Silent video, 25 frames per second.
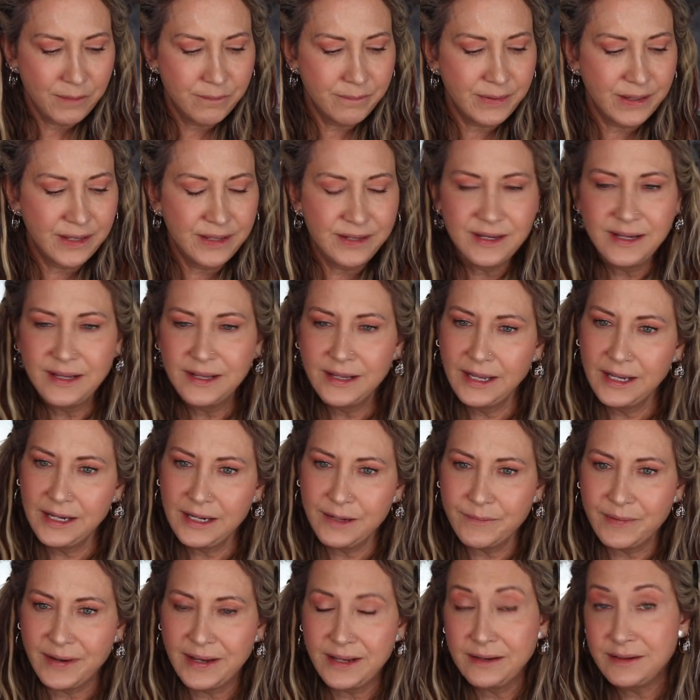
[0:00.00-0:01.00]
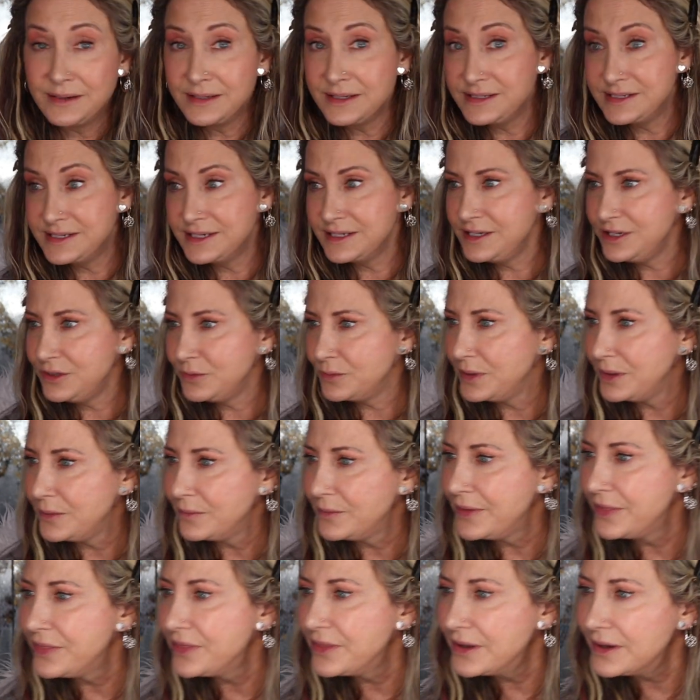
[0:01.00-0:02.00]
But anyway, continuing
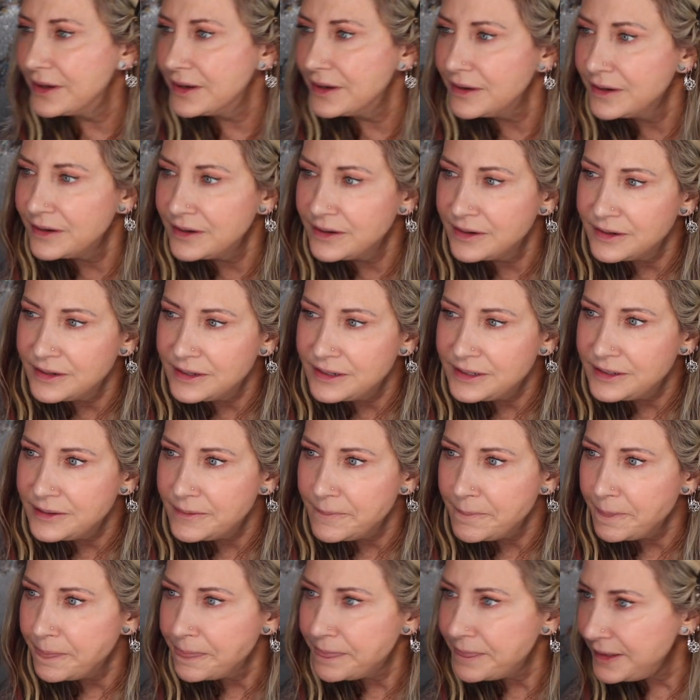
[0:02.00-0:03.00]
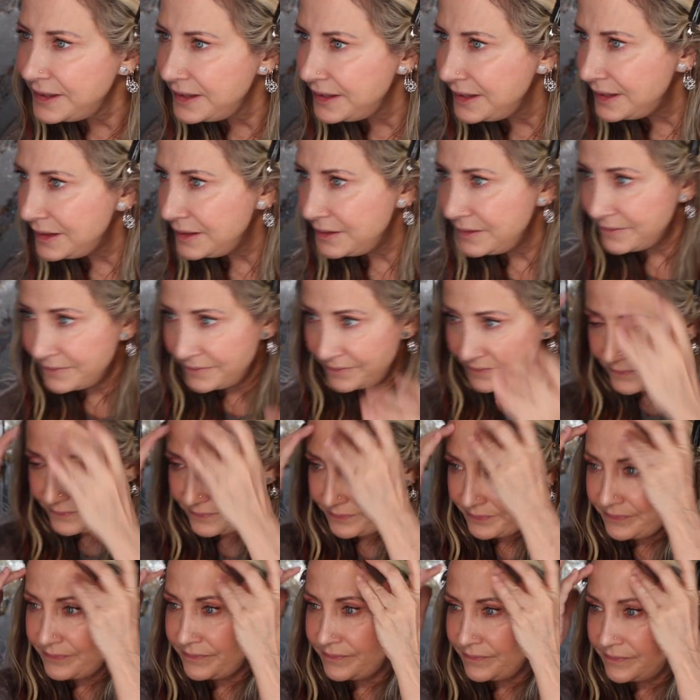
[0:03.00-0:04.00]
with the
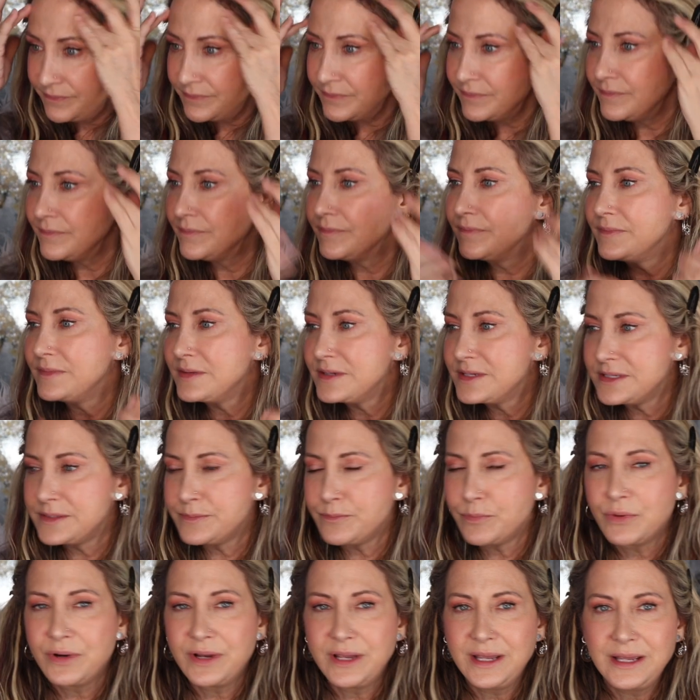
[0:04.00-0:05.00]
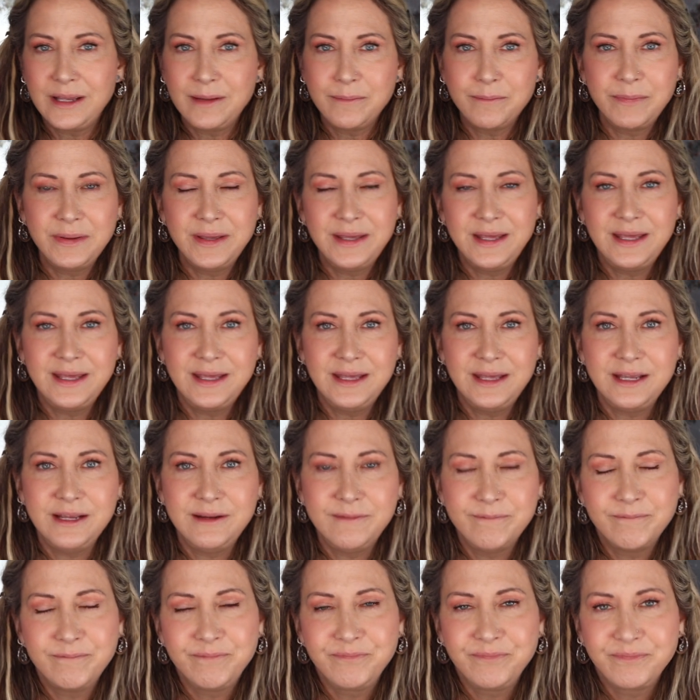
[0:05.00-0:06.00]
spring
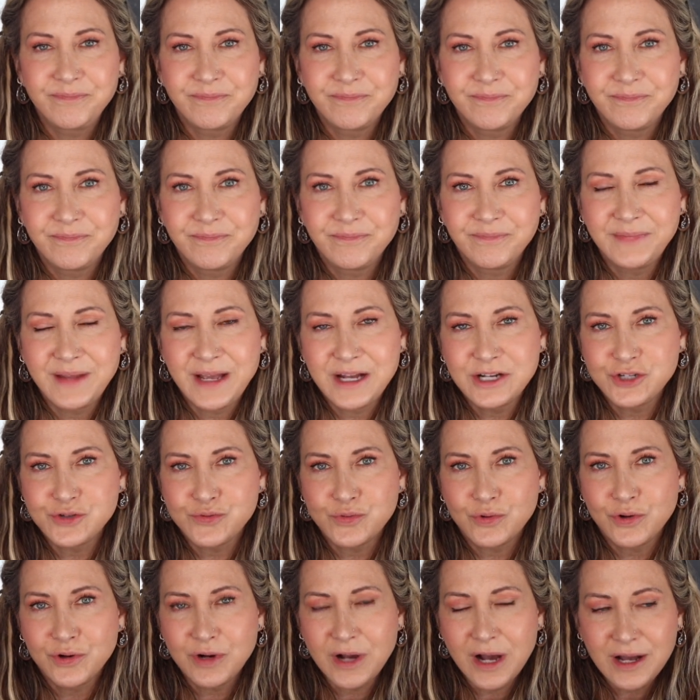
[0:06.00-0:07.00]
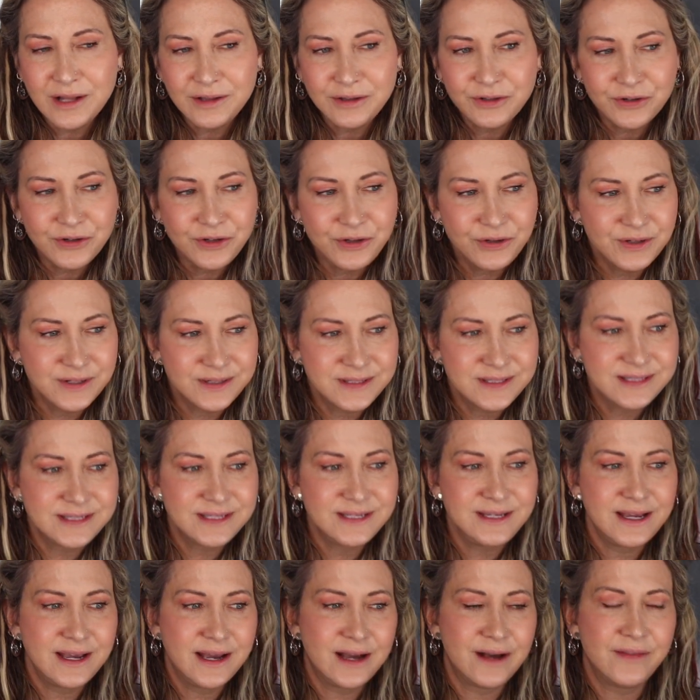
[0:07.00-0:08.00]
pinky natural color, you can
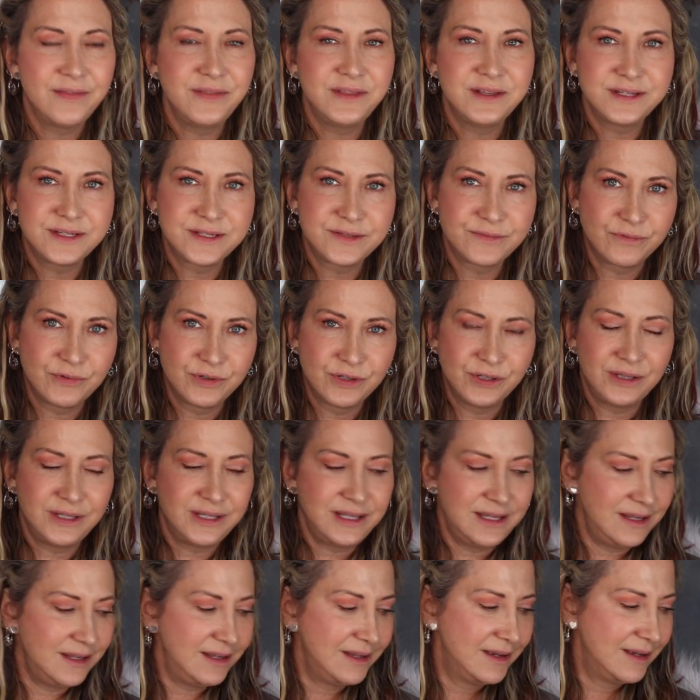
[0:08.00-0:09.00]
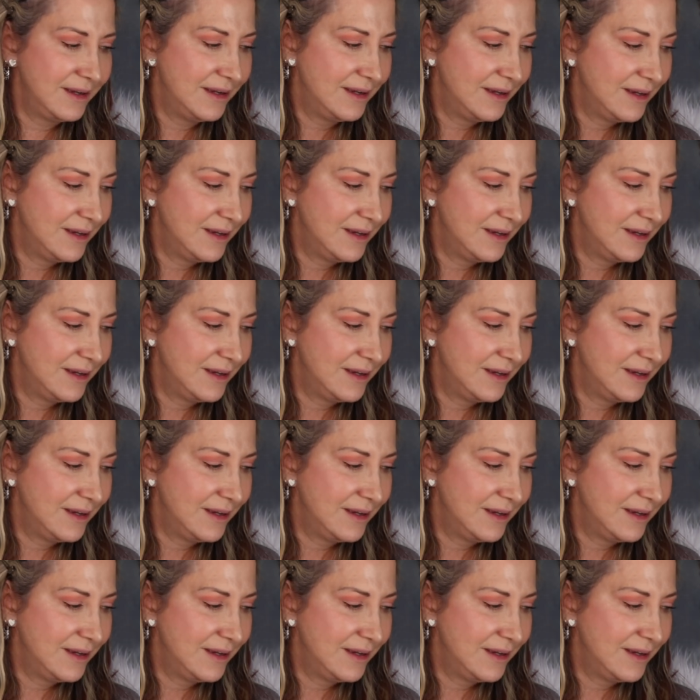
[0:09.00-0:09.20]
see how this really